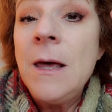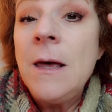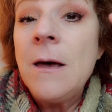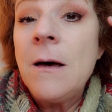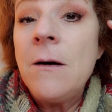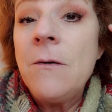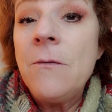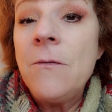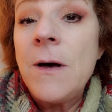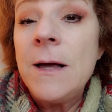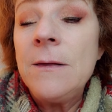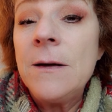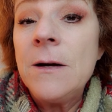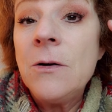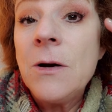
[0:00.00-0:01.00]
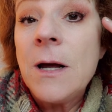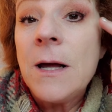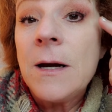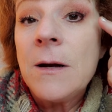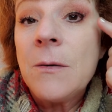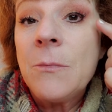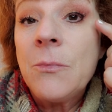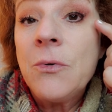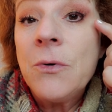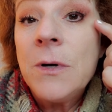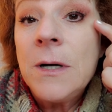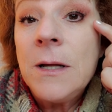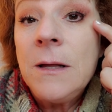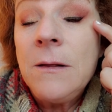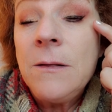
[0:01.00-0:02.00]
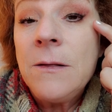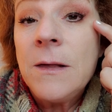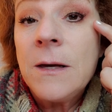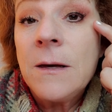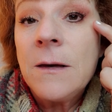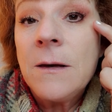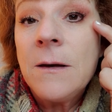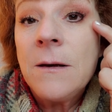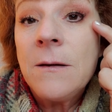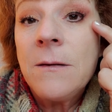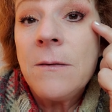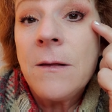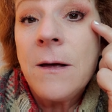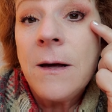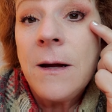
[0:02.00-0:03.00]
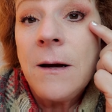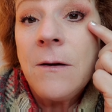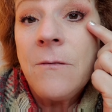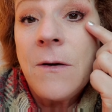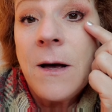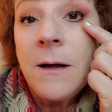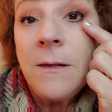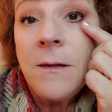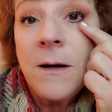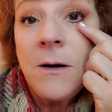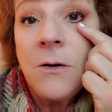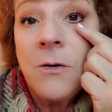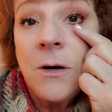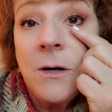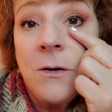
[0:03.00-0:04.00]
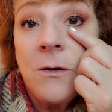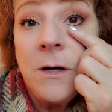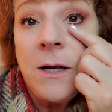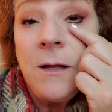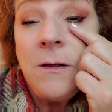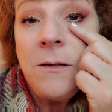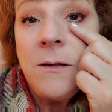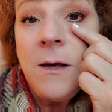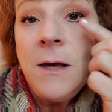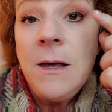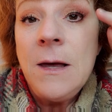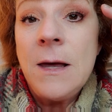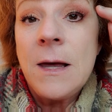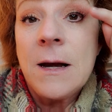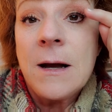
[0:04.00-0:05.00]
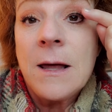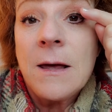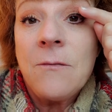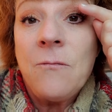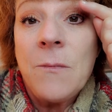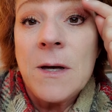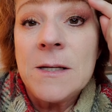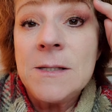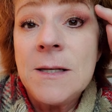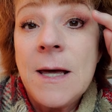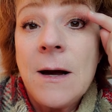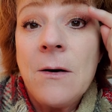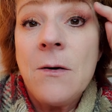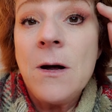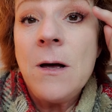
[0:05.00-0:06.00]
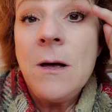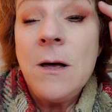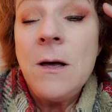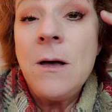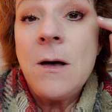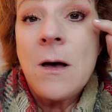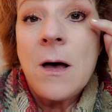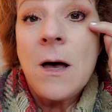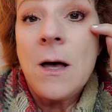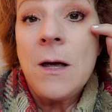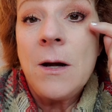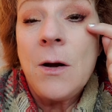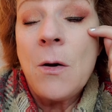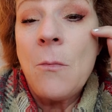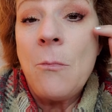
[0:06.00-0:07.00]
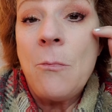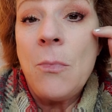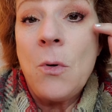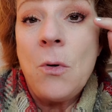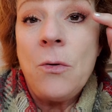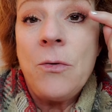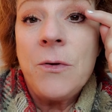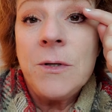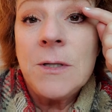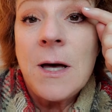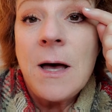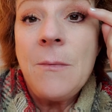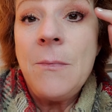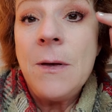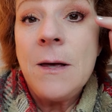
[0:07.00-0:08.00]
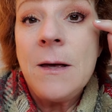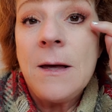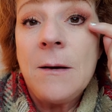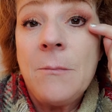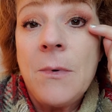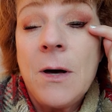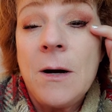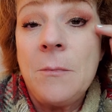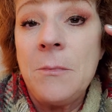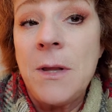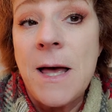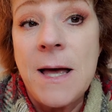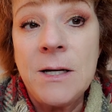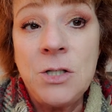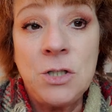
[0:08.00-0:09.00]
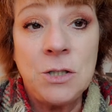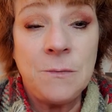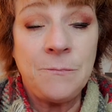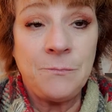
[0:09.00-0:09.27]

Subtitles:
of eyeliner and a pretty thick line of eyeliner underneath, and I have mascara on both top and bottom lash.